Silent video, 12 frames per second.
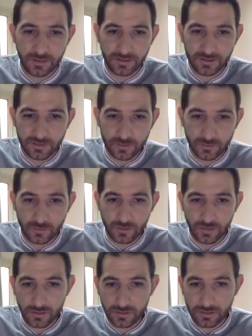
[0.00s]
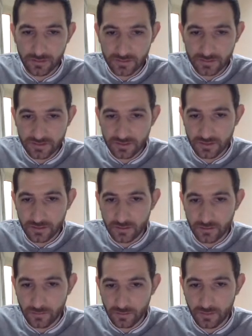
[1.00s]
It's 1,
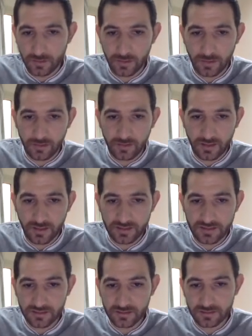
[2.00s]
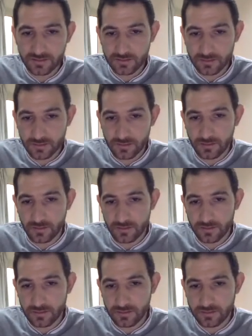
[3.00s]
0, 1, and the rest
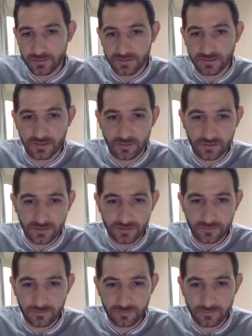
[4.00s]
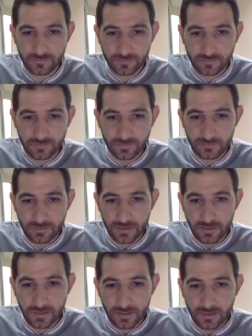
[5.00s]
are zeros.
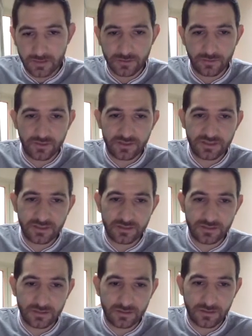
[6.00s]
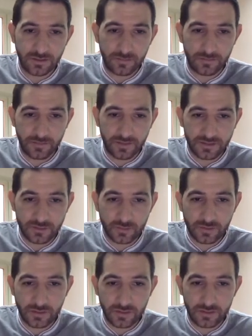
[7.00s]
So this
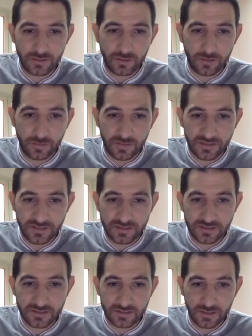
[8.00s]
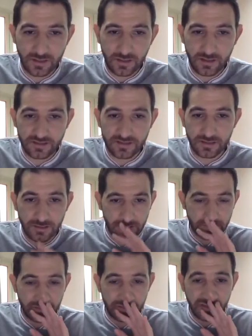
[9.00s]
one represents A is
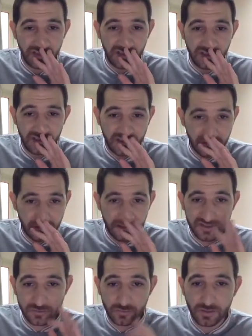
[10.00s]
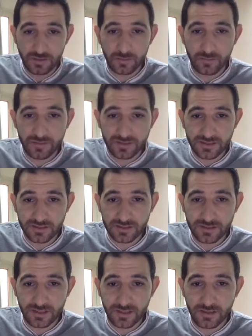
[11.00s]
related to A, and this one
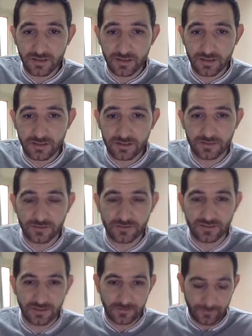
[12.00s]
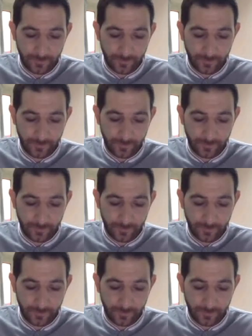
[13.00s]
represents A related to C.